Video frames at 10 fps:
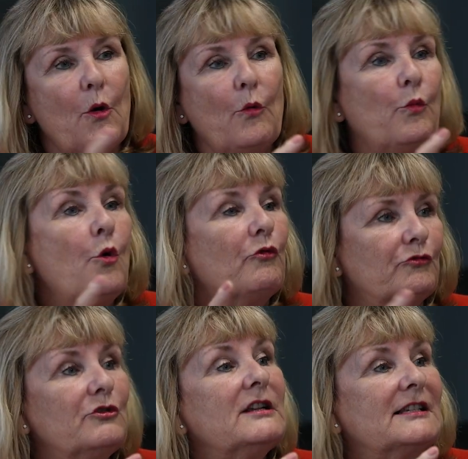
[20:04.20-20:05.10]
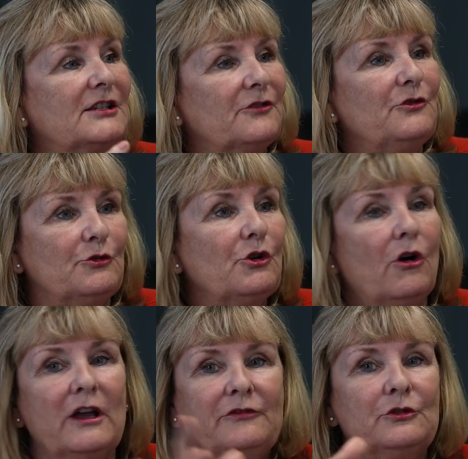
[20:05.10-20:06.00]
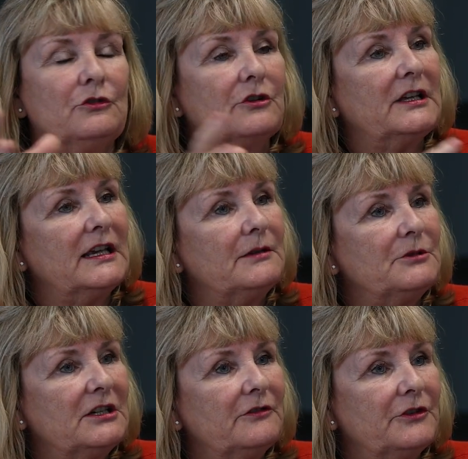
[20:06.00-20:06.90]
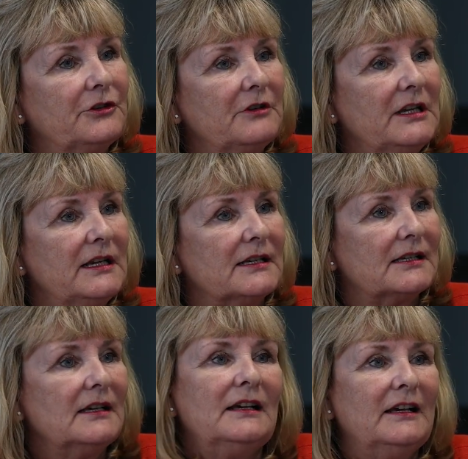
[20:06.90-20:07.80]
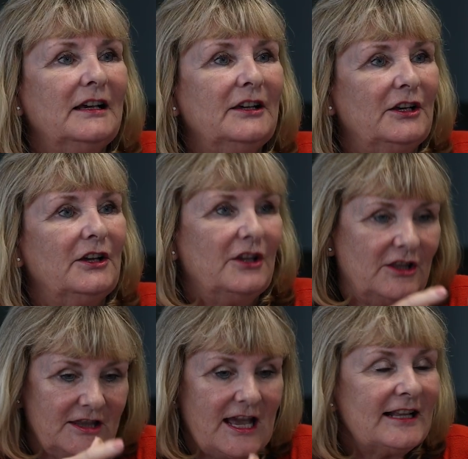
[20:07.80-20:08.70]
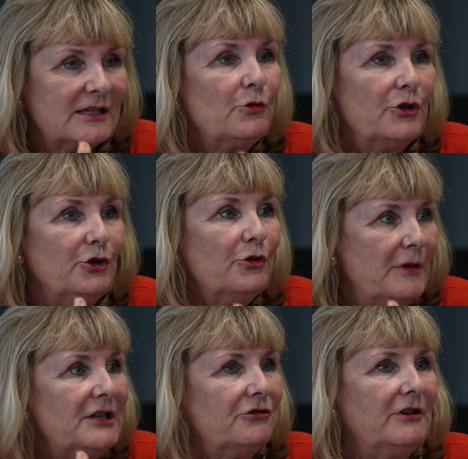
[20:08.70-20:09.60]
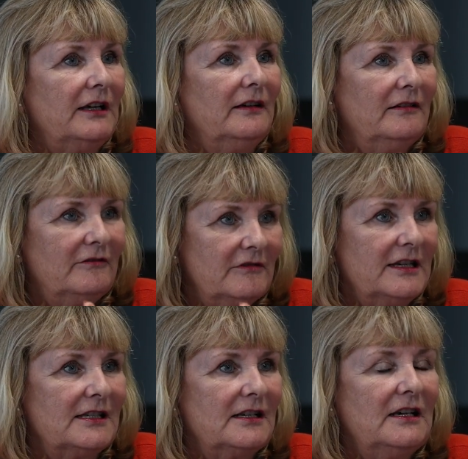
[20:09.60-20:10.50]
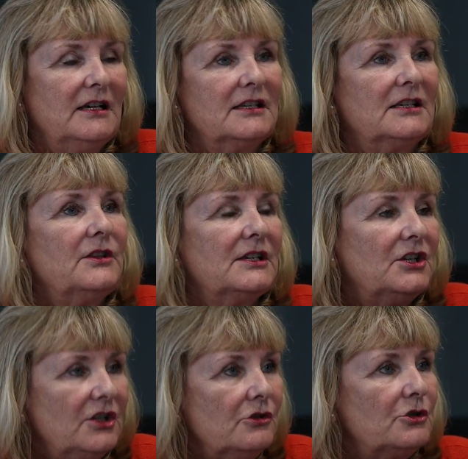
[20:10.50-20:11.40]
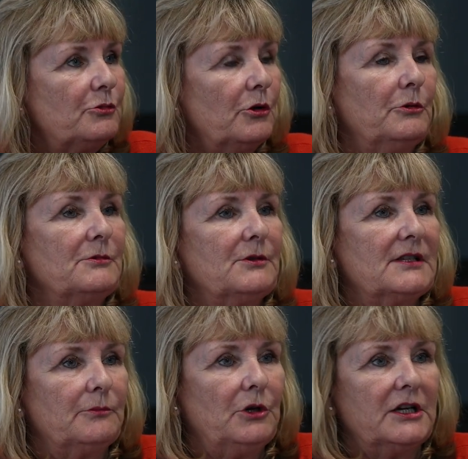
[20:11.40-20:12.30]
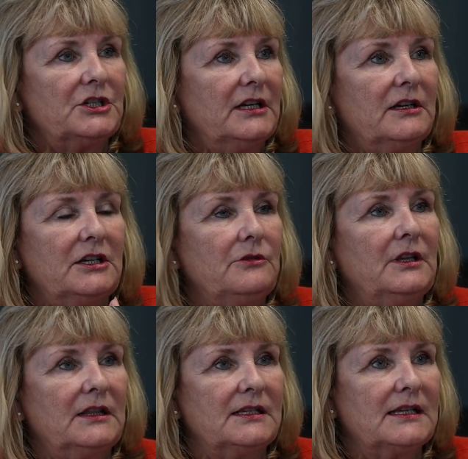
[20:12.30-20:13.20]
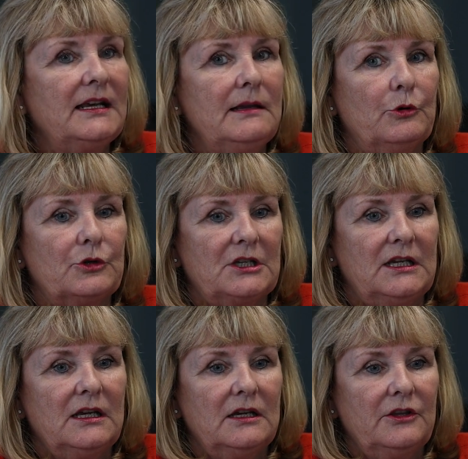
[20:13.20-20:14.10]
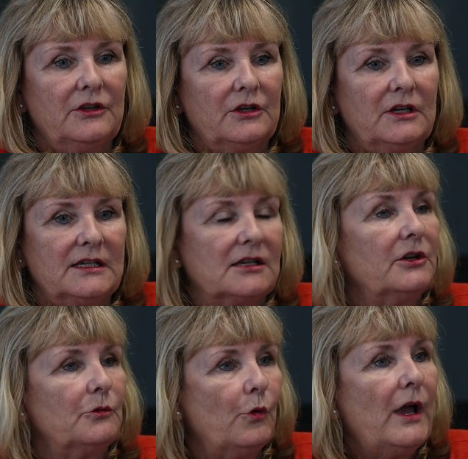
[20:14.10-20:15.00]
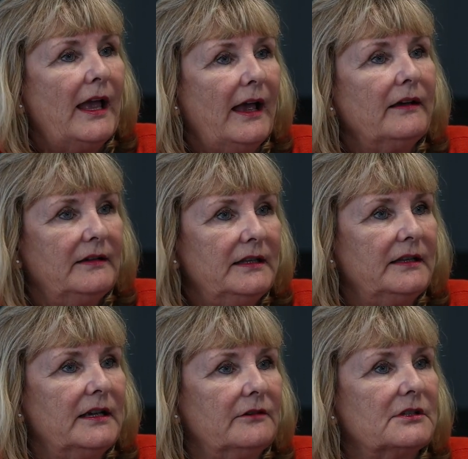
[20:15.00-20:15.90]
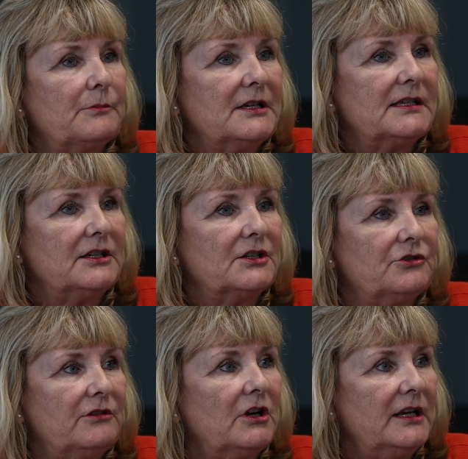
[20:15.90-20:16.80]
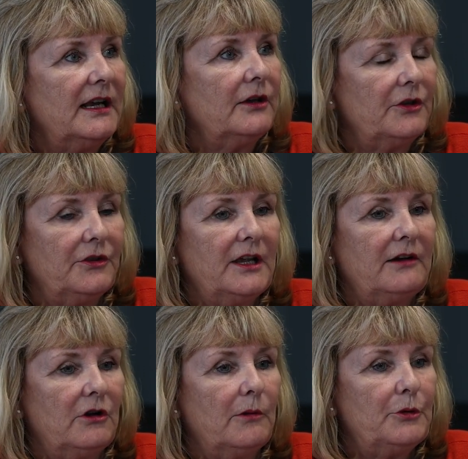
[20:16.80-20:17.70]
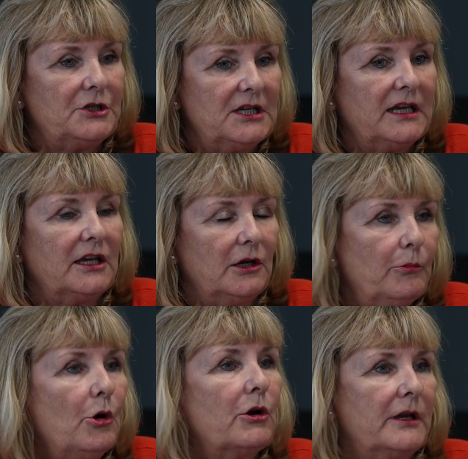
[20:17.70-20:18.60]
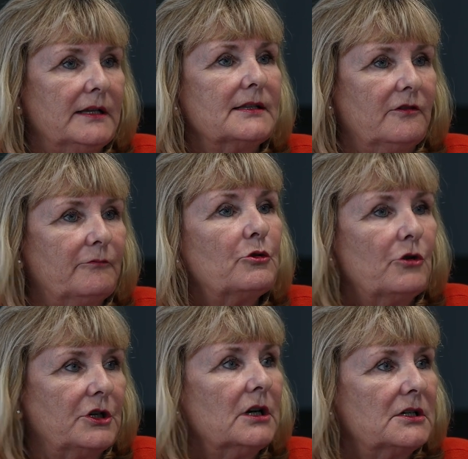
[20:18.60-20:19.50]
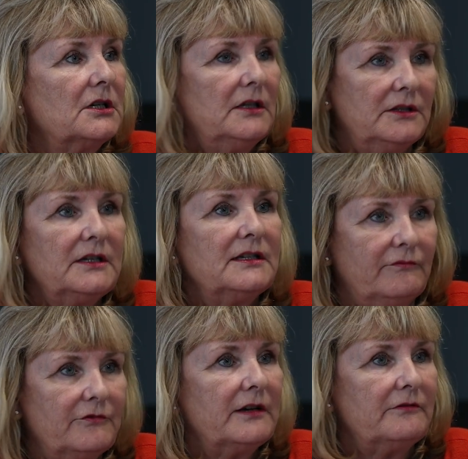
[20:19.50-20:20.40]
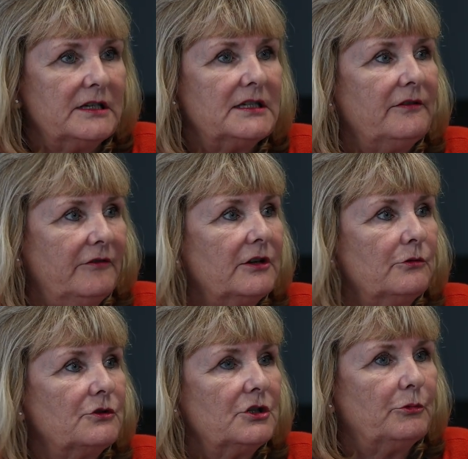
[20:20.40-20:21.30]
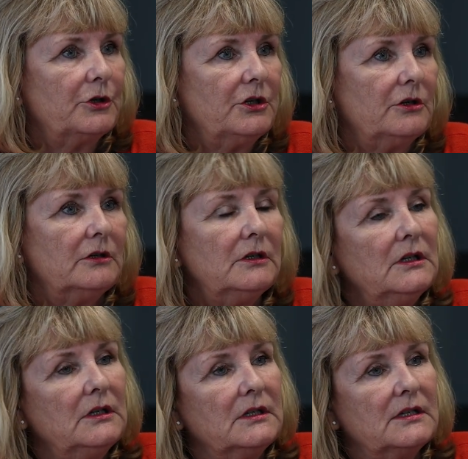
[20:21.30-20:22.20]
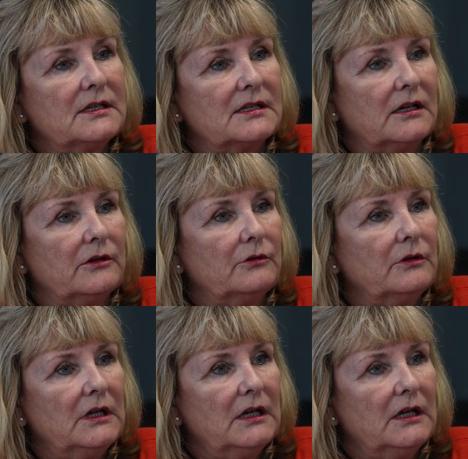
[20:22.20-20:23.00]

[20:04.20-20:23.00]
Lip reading: what risks have you got if you're not going to get your material for 3 years? That's what you're measuring. Risk. So there's huge problems with supply chain. I don't think there's anybody that is unaware in the aerospace industry right now that there are particular pockets of product that is very difficult to procure. So,